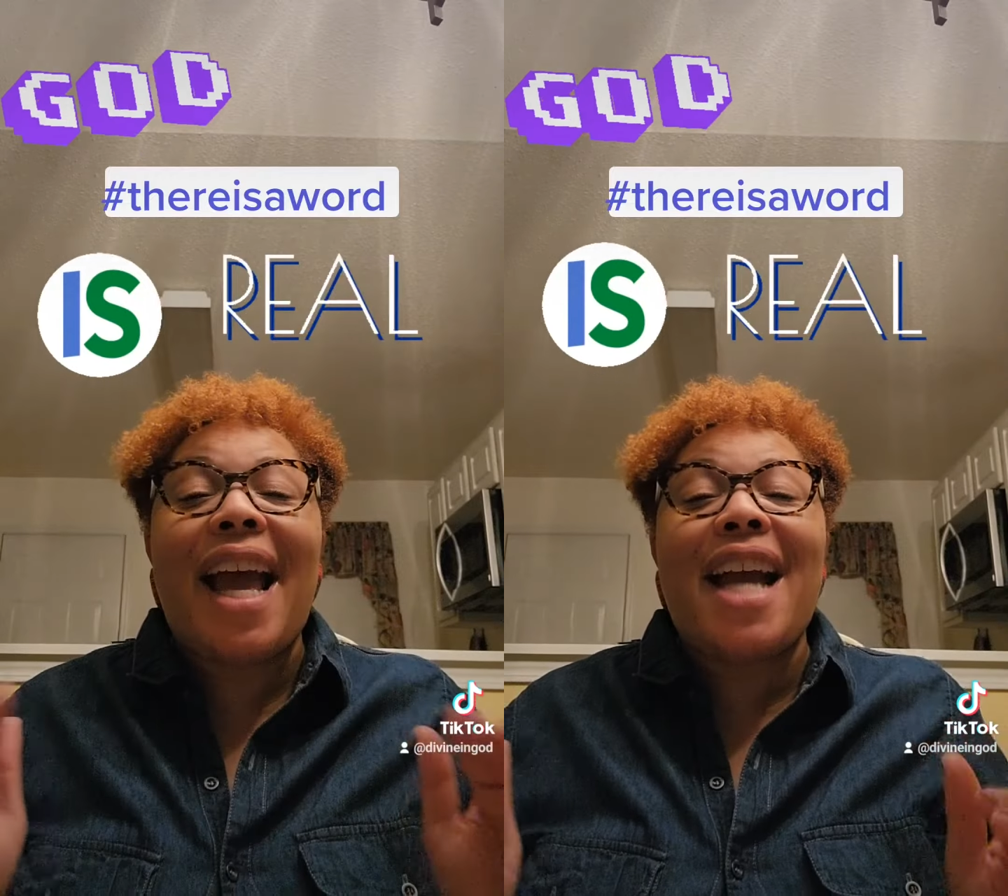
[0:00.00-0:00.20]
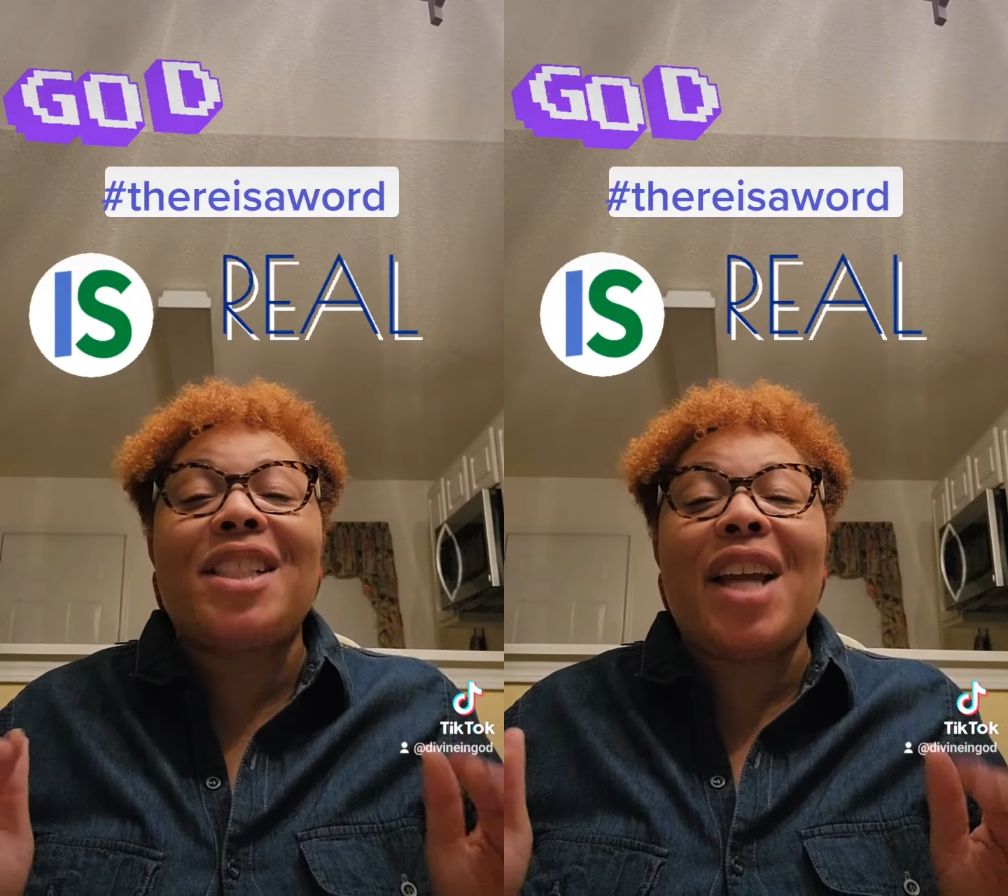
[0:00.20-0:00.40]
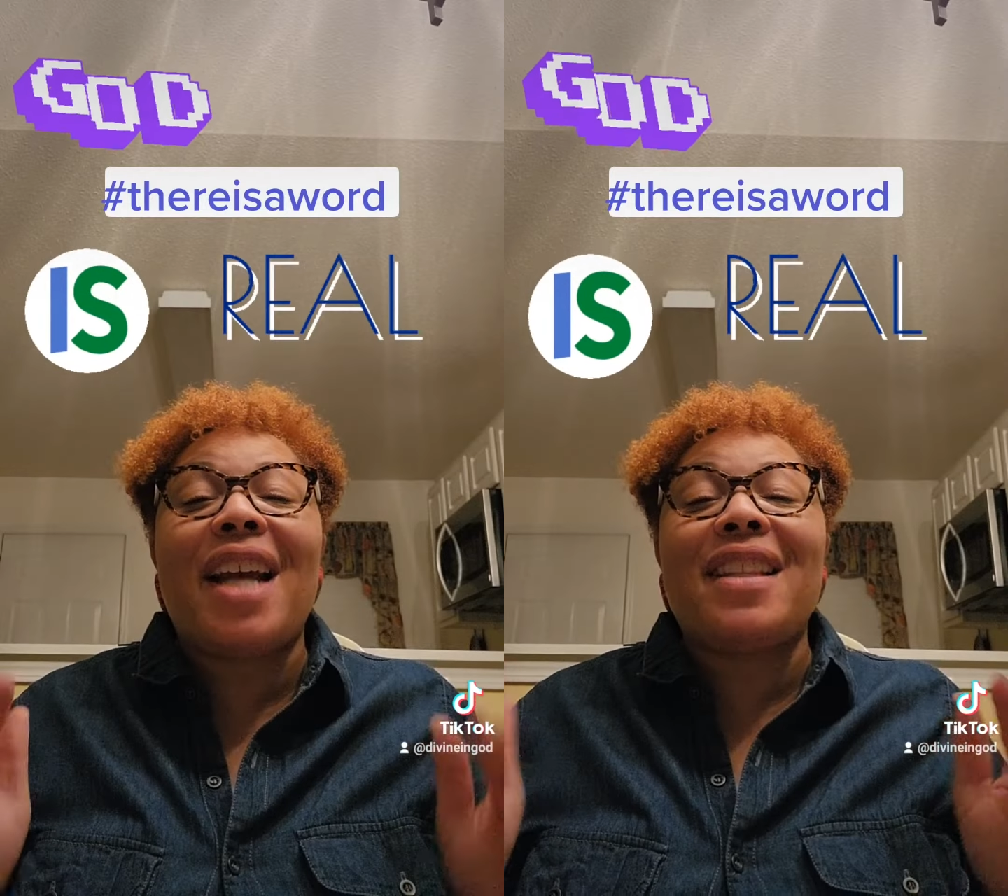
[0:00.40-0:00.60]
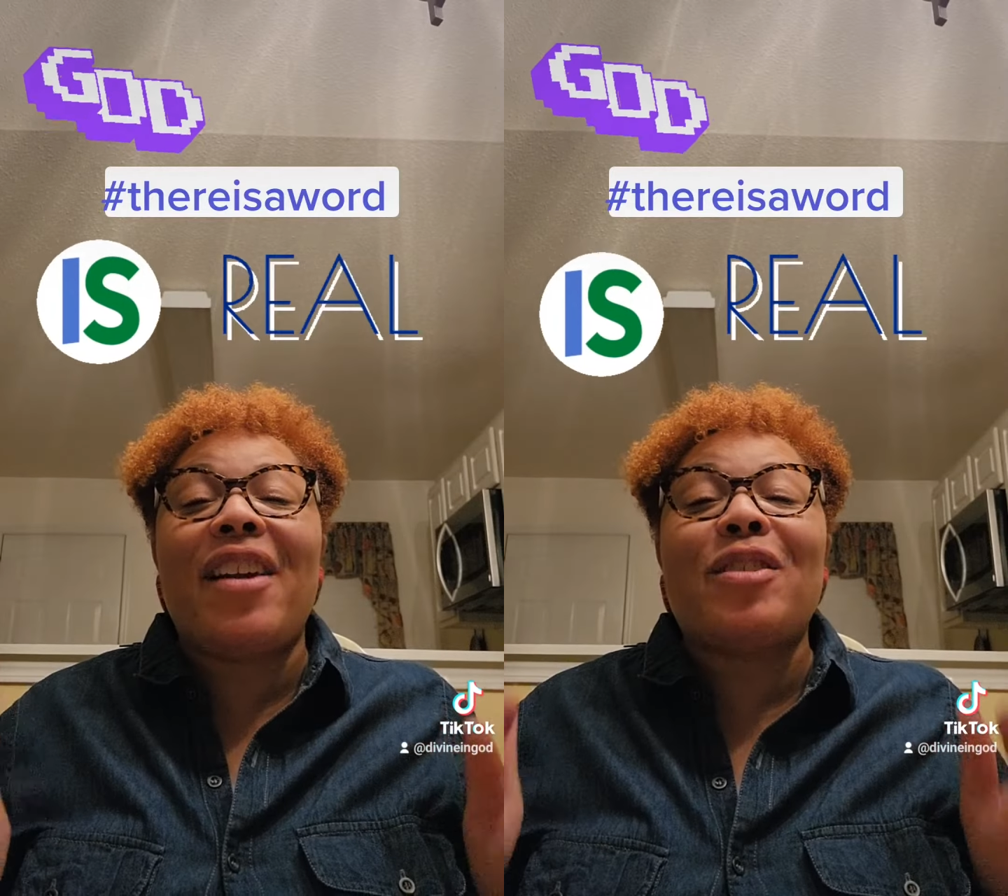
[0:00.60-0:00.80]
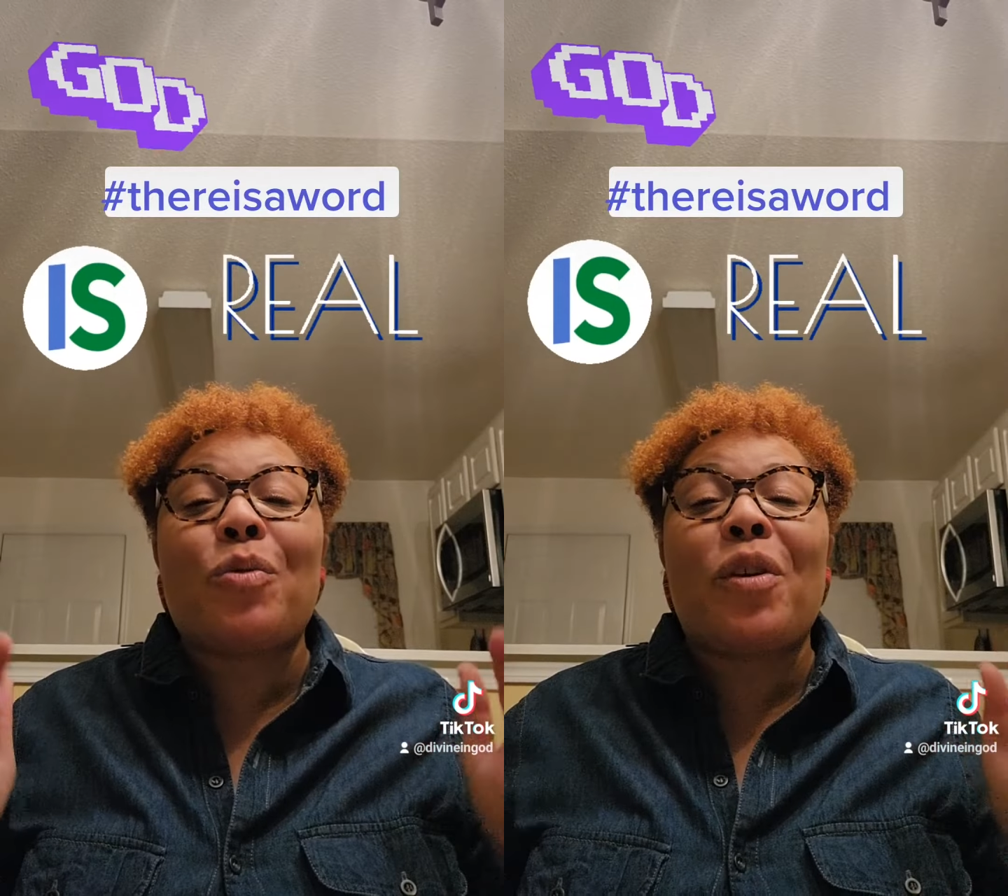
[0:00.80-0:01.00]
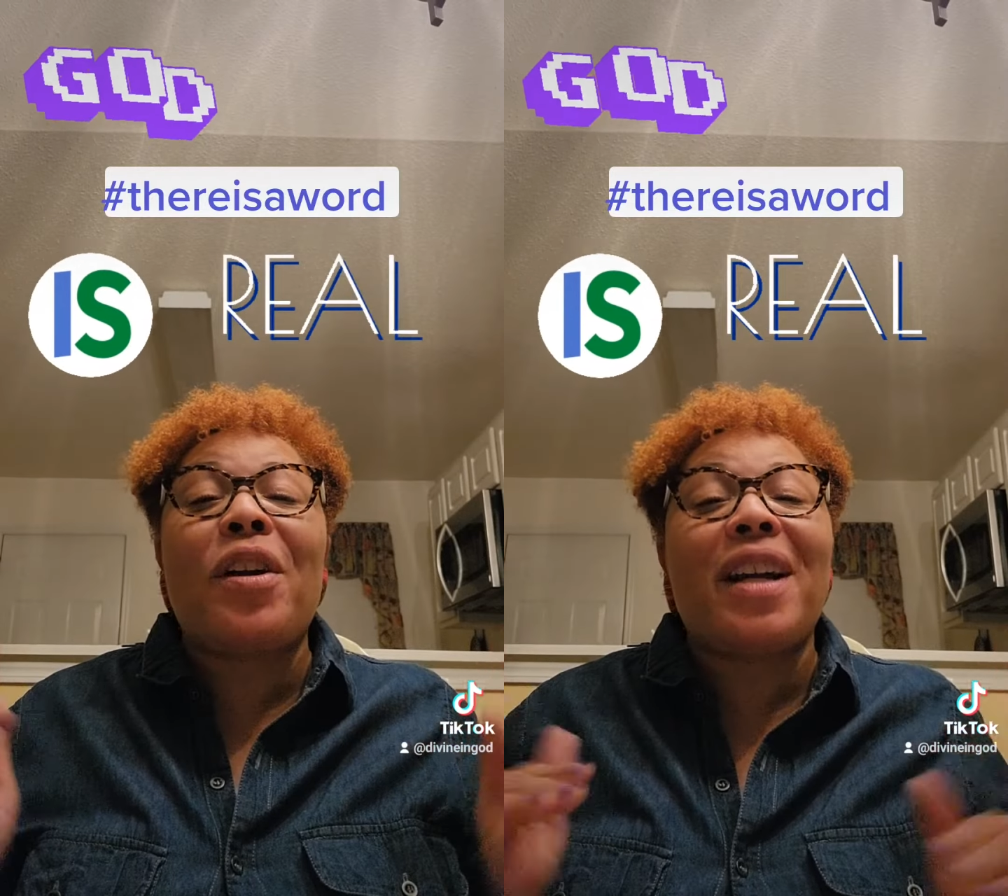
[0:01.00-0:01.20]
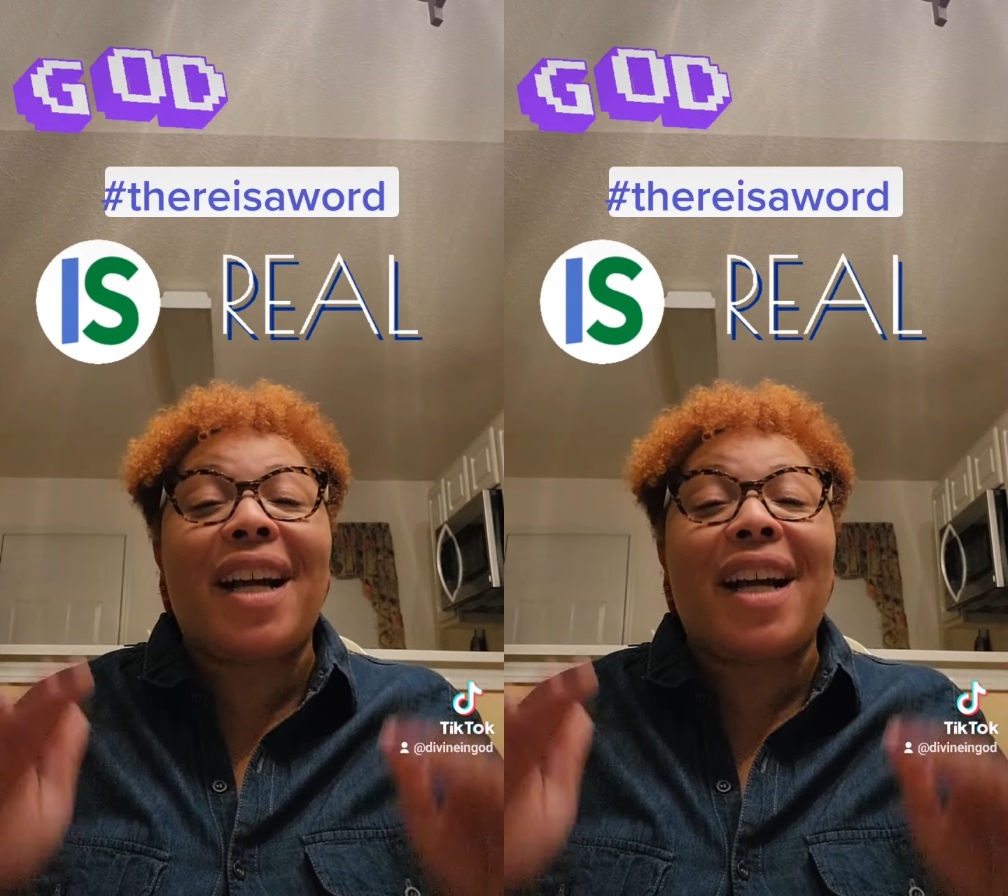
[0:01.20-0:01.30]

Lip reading: hashtag there's a word,